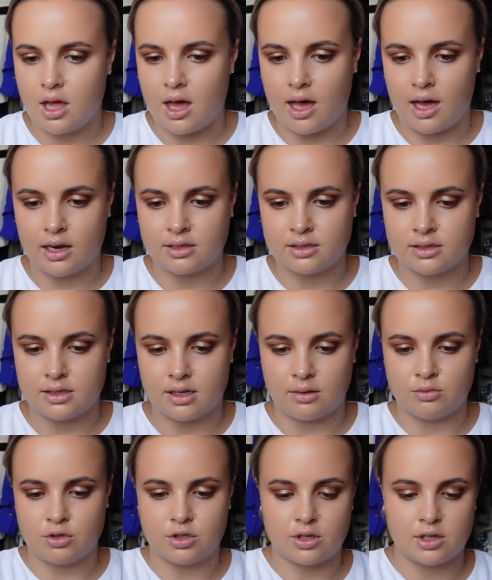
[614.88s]
And
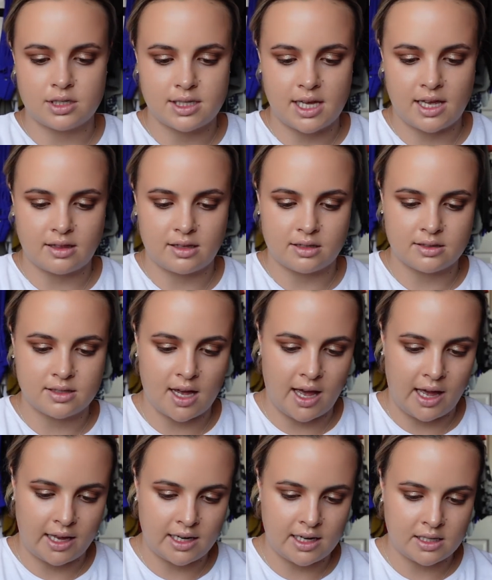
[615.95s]
I'm just going to take the
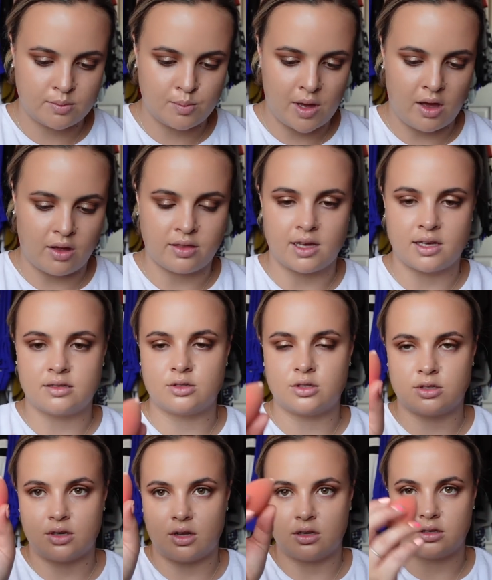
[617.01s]
tiniest bit on this,
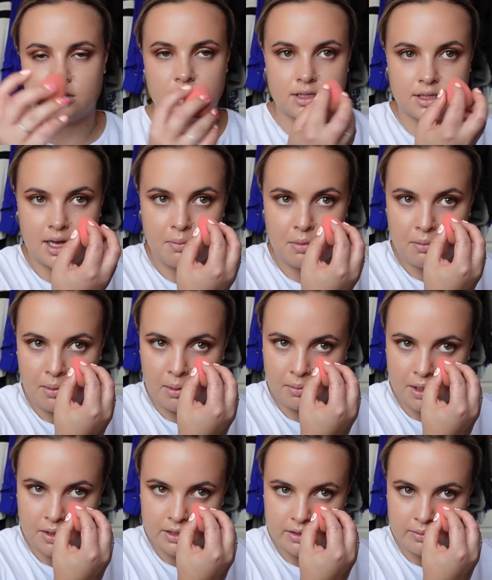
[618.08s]
just on the tip of my
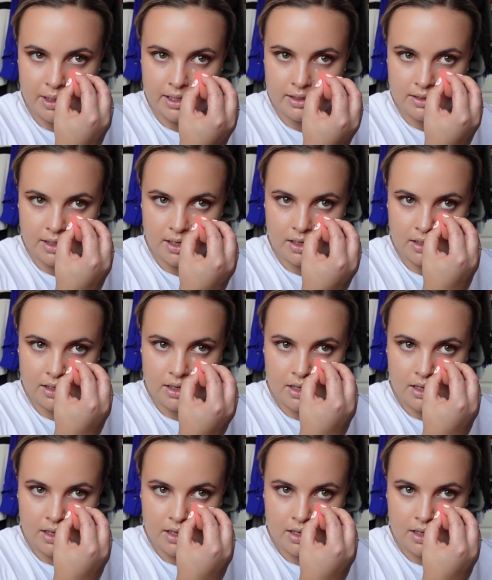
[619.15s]
beauty blender.